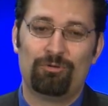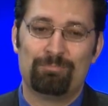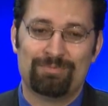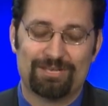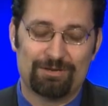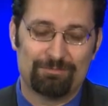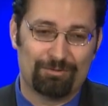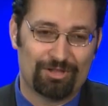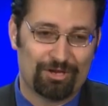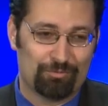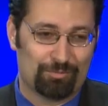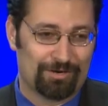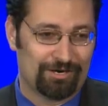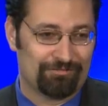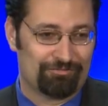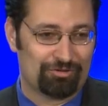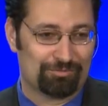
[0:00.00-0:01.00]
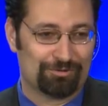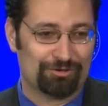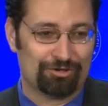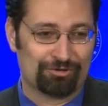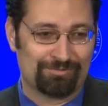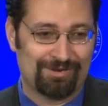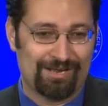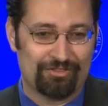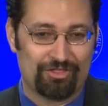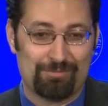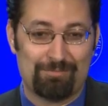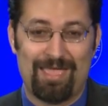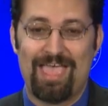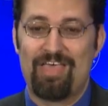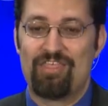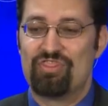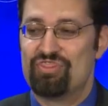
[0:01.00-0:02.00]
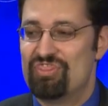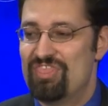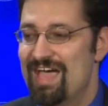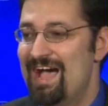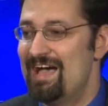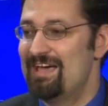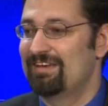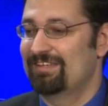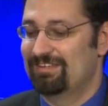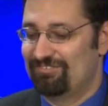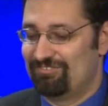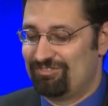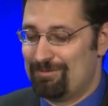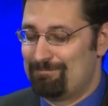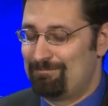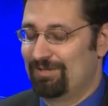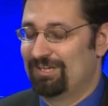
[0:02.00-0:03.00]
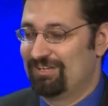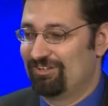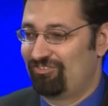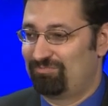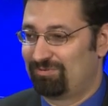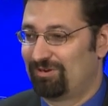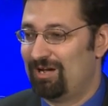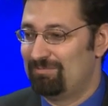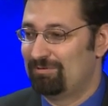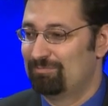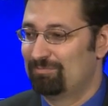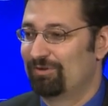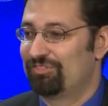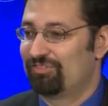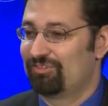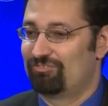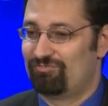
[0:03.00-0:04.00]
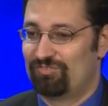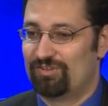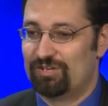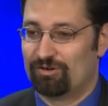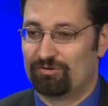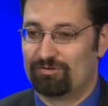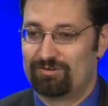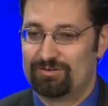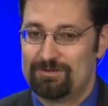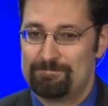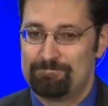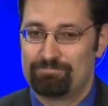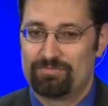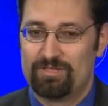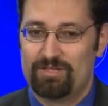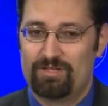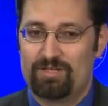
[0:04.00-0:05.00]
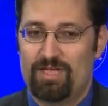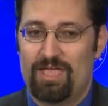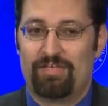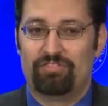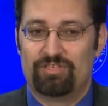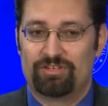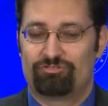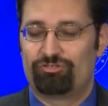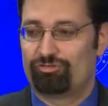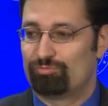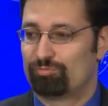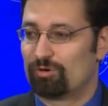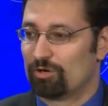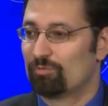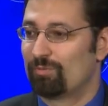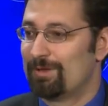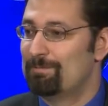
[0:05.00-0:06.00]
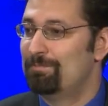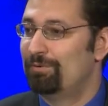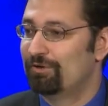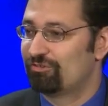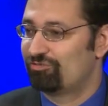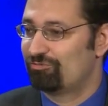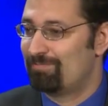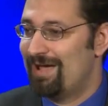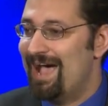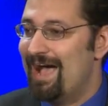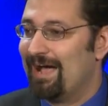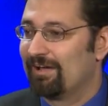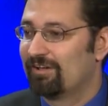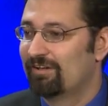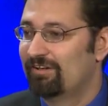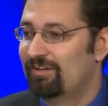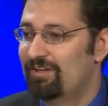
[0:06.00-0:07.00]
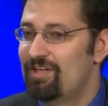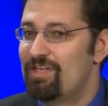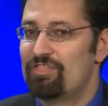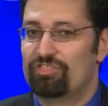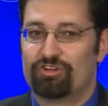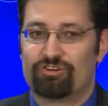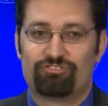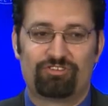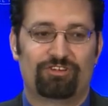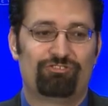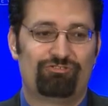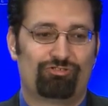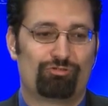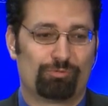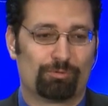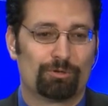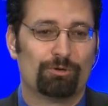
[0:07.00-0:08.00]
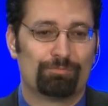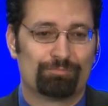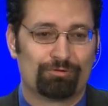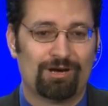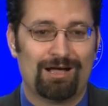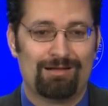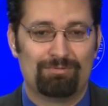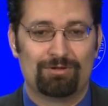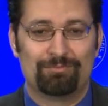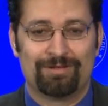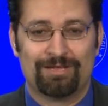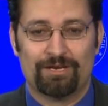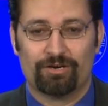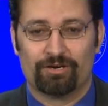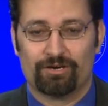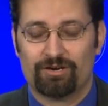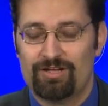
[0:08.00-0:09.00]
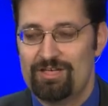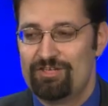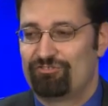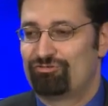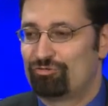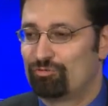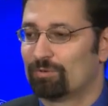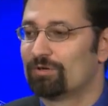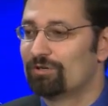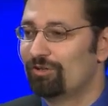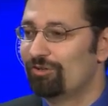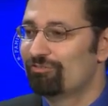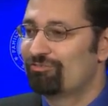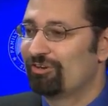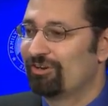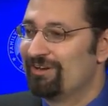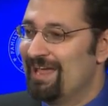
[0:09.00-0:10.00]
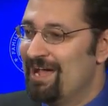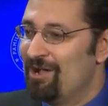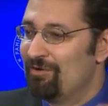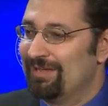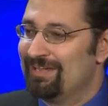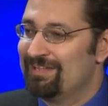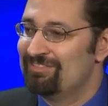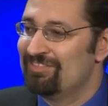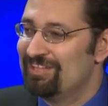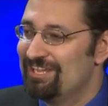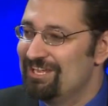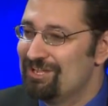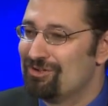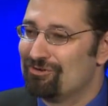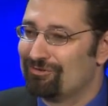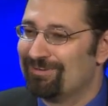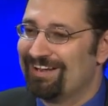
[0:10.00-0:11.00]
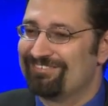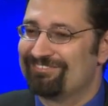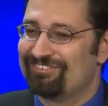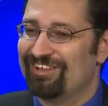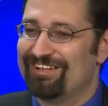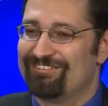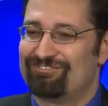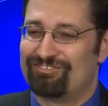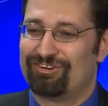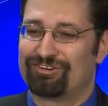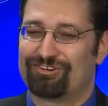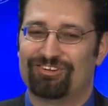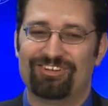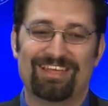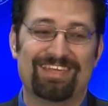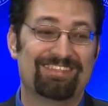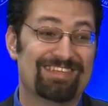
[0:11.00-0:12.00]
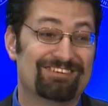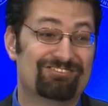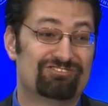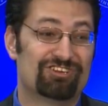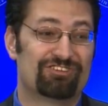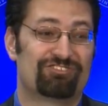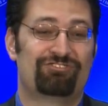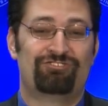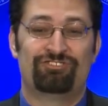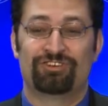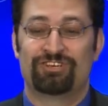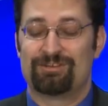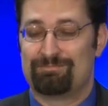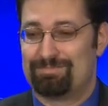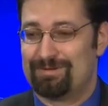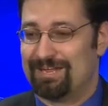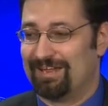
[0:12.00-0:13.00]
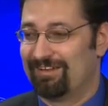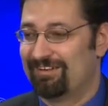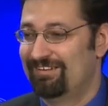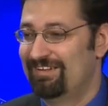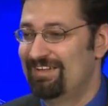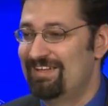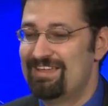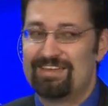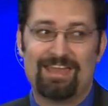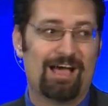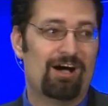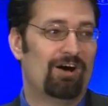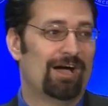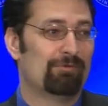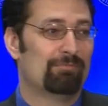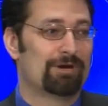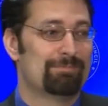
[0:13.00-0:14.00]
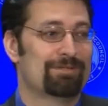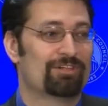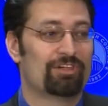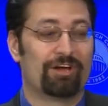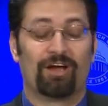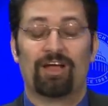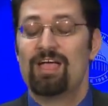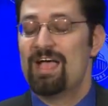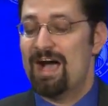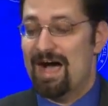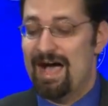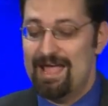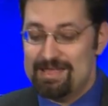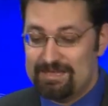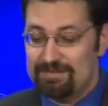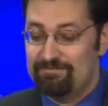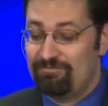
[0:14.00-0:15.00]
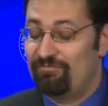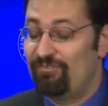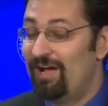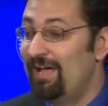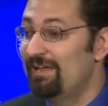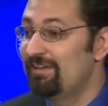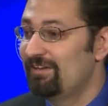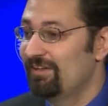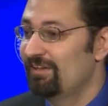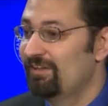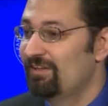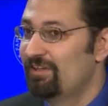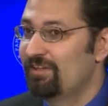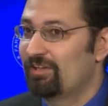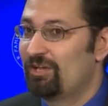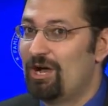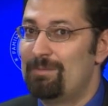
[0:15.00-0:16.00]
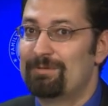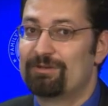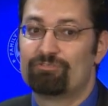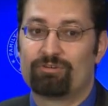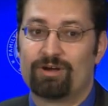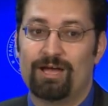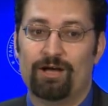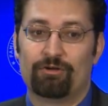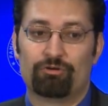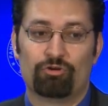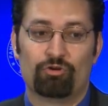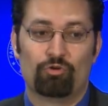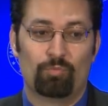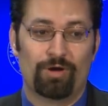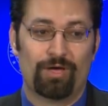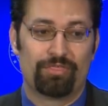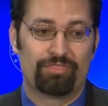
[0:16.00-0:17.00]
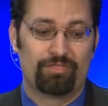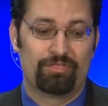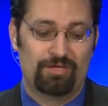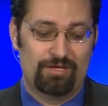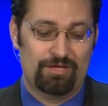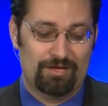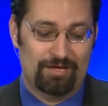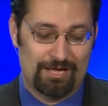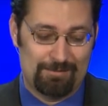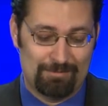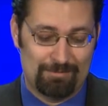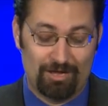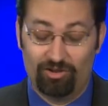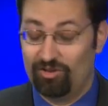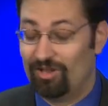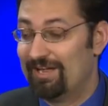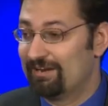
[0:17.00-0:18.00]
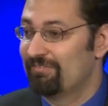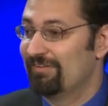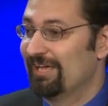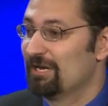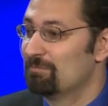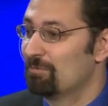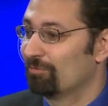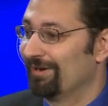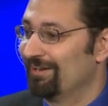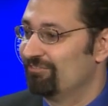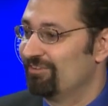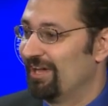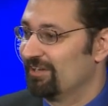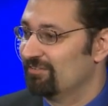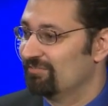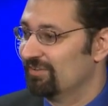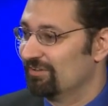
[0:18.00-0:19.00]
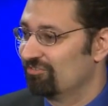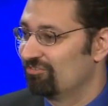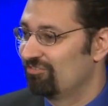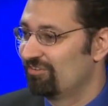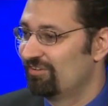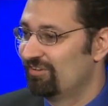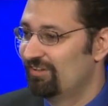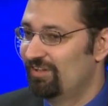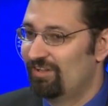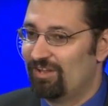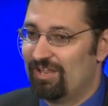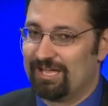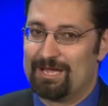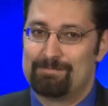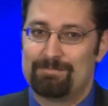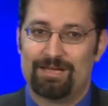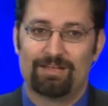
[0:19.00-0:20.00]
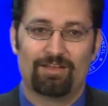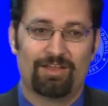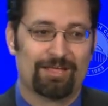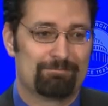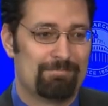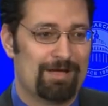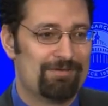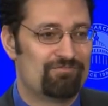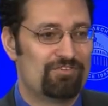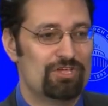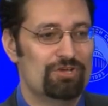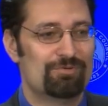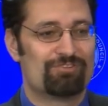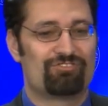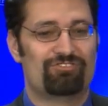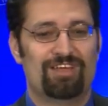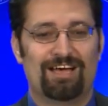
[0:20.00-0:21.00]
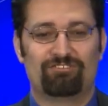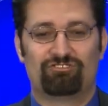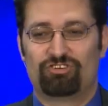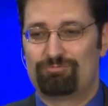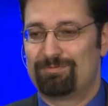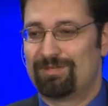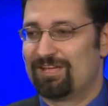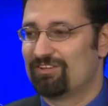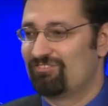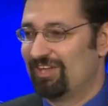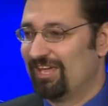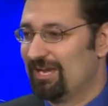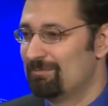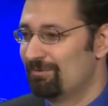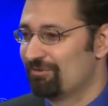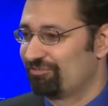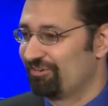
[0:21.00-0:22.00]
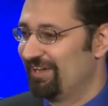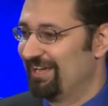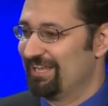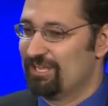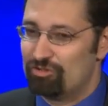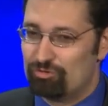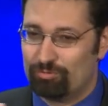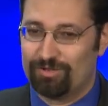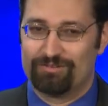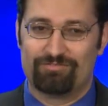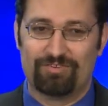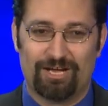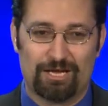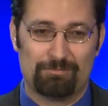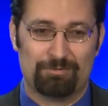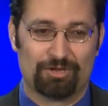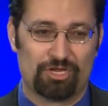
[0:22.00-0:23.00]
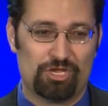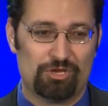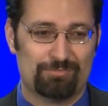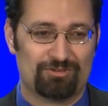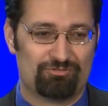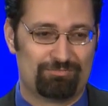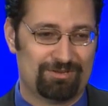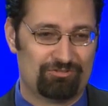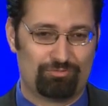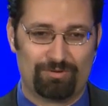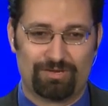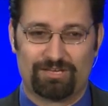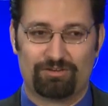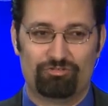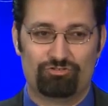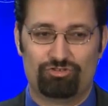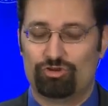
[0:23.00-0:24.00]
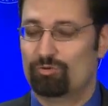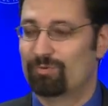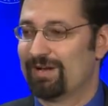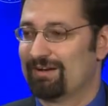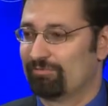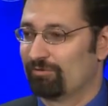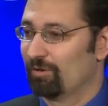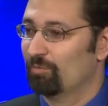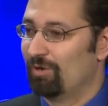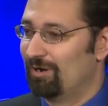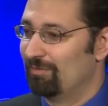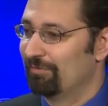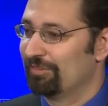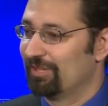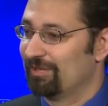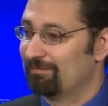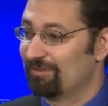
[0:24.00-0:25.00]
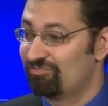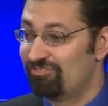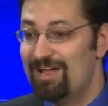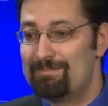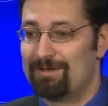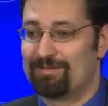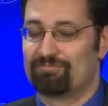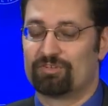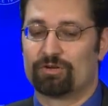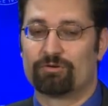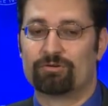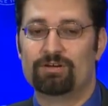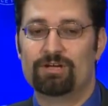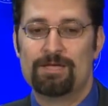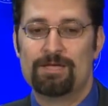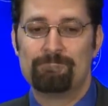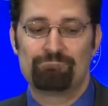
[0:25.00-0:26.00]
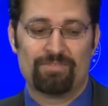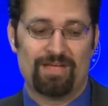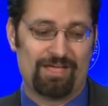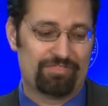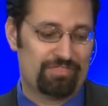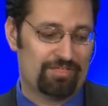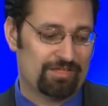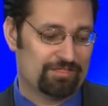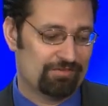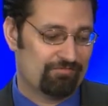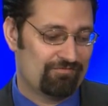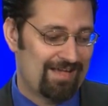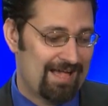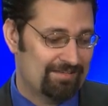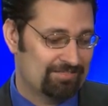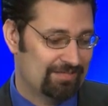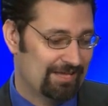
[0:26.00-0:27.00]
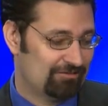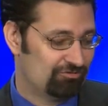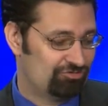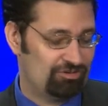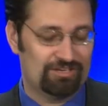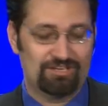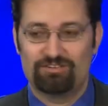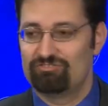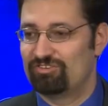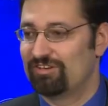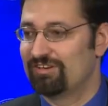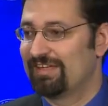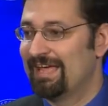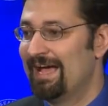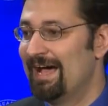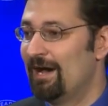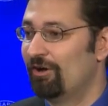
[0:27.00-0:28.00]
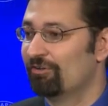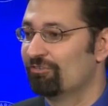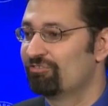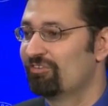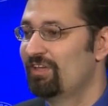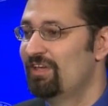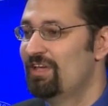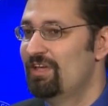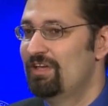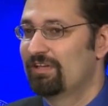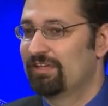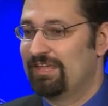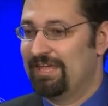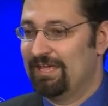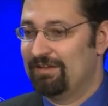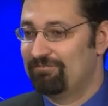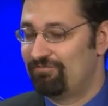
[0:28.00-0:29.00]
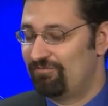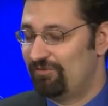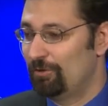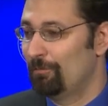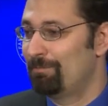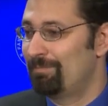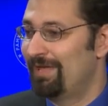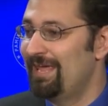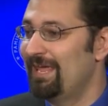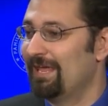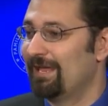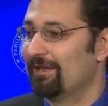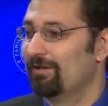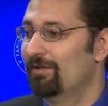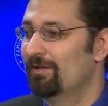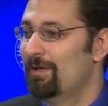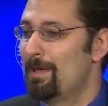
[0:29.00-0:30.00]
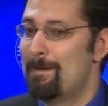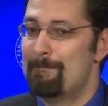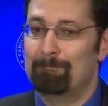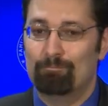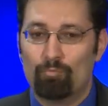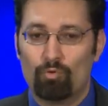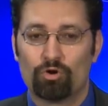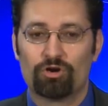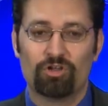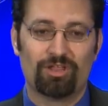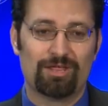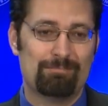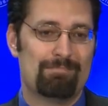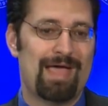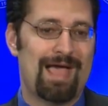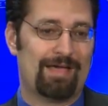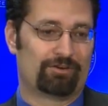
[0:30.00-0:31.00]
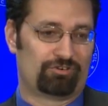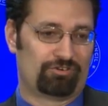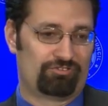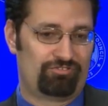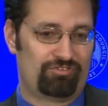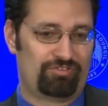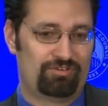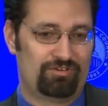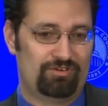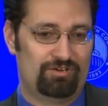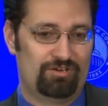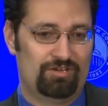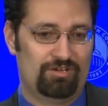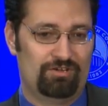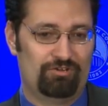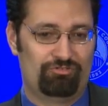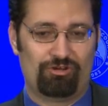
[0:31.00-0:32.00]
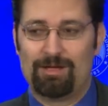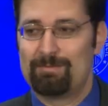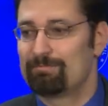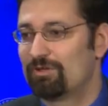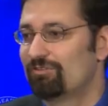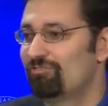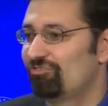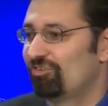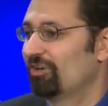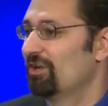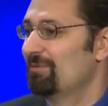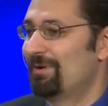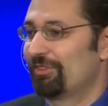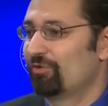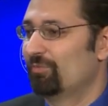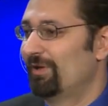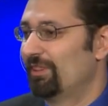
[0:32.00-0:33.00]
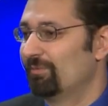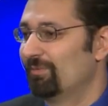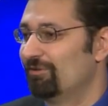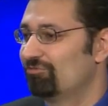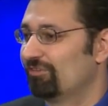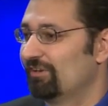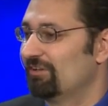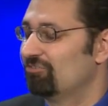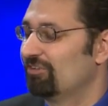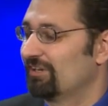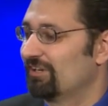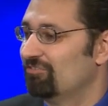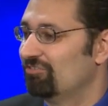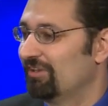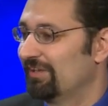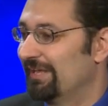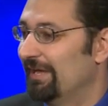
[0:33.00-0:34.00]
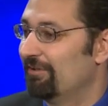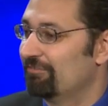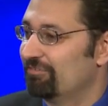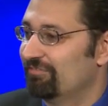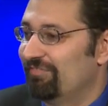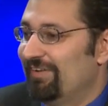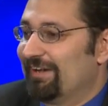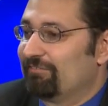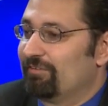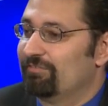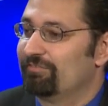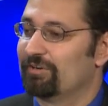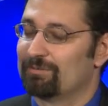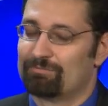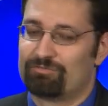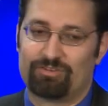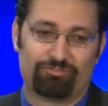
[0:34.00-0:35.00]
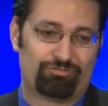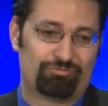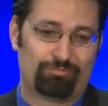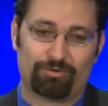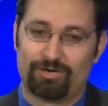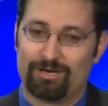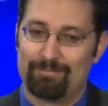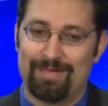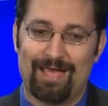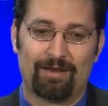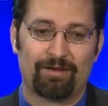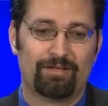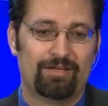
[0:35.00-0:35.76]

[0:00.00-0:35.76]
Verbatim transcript: minimally aware of the world around them. And that is the biggest problem with this view. And this is where we push back. There's a squirrel problem here. Squirrels are now in the equal right to life circle, and they just shouldn't be. Now, I want to be clear. I can find common ground with a lot of animal rights activists. Like, I'm not, like, my view is not just because animals are not equally valuable to humans means we can do whatever we want with them. That's not my view. I think the fact that chickens and cows can feel pain morally matters. So I'm concerned about the way that we treat chickens and cows on factory farms. That's where I'm at.